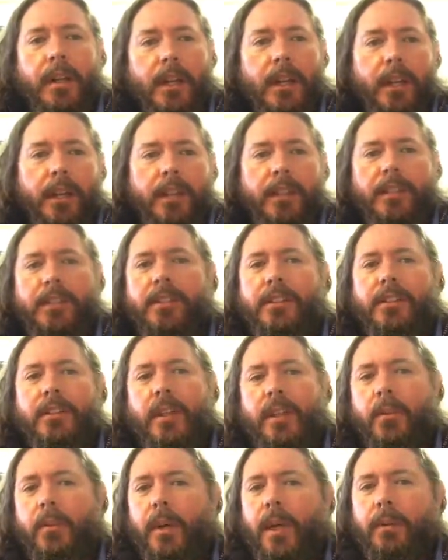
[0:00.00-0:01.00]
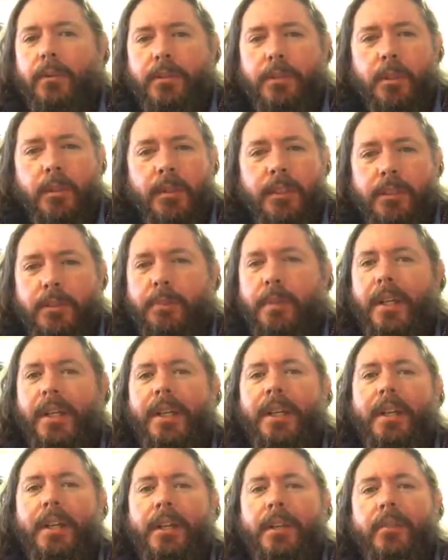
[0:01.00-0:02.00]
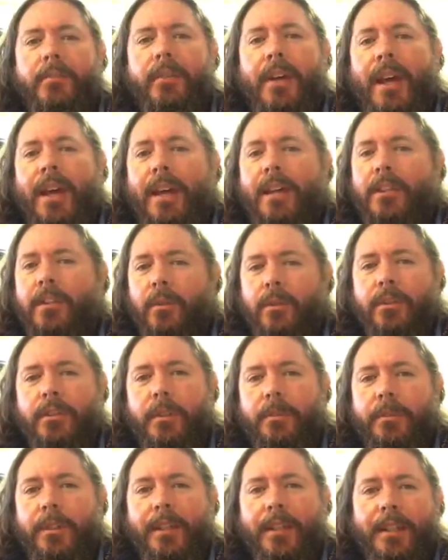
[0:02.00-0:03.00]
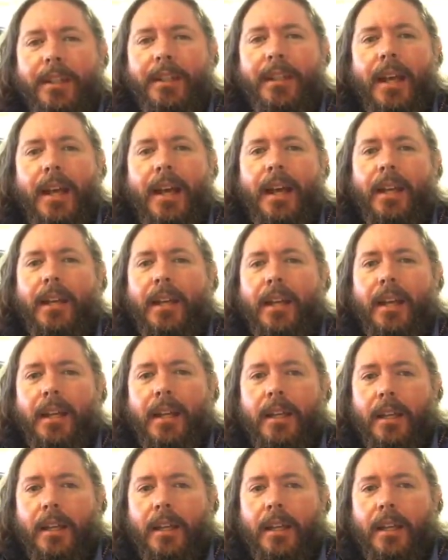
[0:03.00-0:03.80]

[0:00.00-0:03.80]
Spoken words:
And this is like when I was going to speak at an event or something like that.